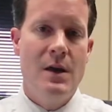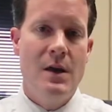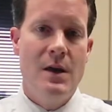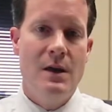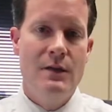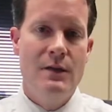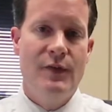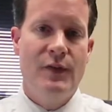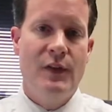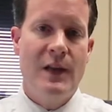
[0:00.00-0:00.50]

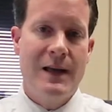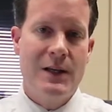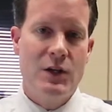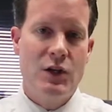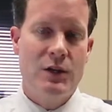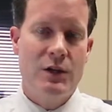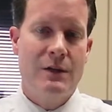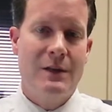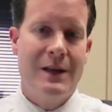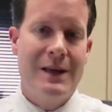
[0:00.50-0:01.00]
in
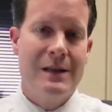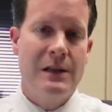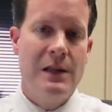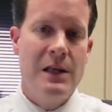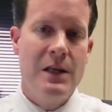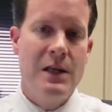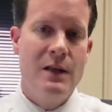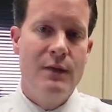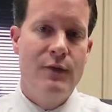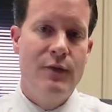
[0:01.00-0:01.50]
flexion, like
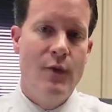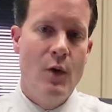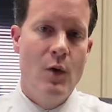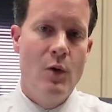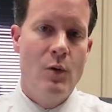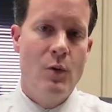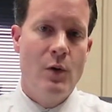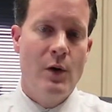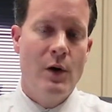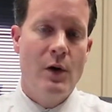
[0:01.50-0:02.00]
leaning
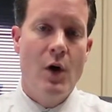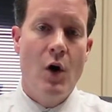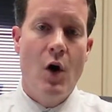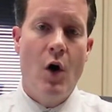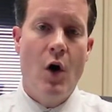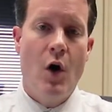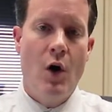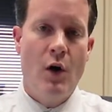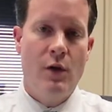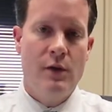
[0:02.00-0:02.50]
forward
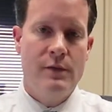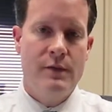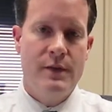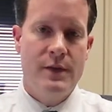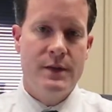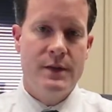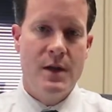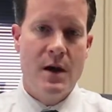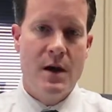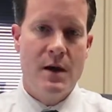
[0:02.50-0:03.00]
all of
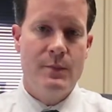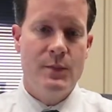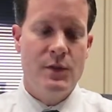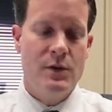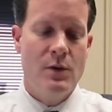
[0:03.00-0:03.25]
the time.